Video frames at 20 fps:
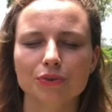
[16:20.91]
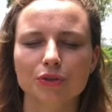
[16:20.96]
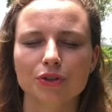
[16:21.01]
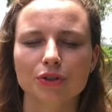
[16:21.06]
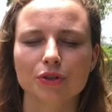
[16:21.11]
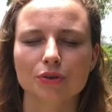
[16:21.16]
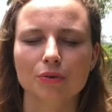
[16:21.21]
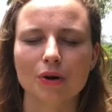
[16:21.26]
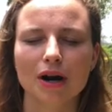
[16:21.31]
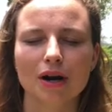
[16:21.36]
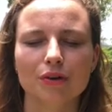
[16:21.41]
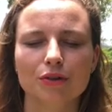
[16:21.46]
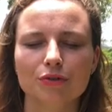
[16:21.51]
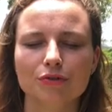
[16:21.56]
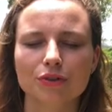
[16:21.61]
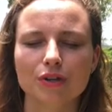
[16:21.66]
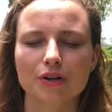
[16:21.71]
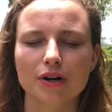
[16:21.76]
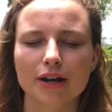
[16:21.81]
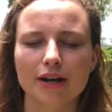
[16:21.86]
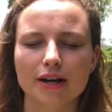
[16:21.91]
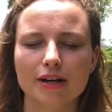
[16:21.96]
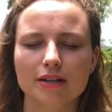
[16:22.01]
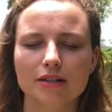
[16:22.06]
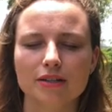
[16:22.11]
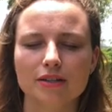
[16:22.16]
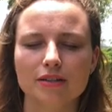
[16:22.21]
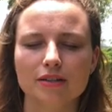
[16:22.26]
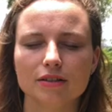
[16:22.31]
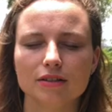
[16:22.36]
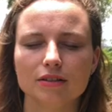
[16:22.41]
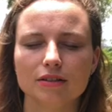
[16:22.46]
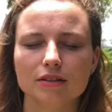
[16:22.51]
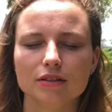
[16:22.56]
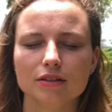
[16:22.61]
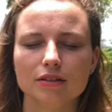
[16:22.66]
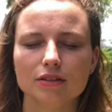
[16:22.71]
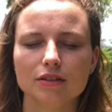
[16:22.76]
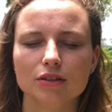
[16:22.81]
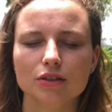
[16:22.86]
to the crown of your head,
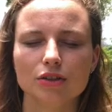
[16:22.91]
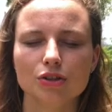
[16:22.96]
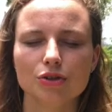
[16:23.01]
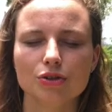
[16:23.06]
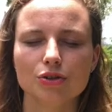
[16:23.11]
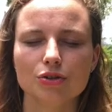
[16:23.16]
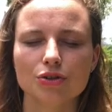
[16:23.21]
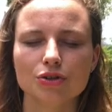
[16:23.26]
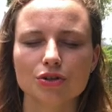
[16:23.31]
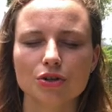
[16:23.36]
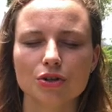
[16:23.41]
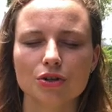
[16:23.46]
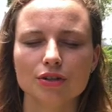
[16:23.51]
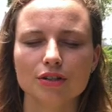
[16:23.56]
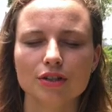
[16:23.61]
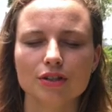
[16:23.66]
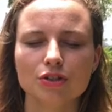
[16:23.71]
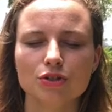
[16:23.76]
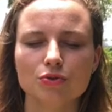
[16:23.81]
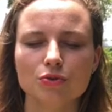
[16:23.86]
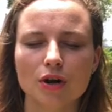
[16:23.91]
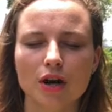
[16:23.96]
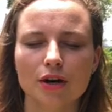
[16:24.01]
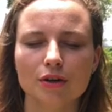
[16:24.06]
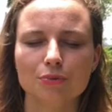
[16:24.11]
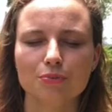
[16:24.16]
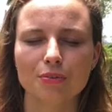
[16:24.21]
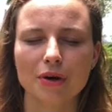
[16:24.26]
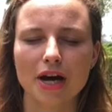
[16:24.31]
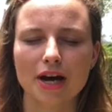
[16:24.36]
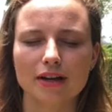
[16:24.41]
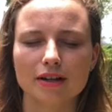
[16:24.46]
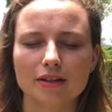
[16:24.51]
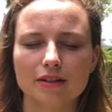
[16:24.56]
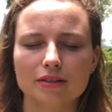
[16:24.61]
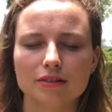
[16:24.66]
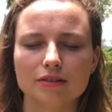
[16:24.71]
your shoulders drawn back.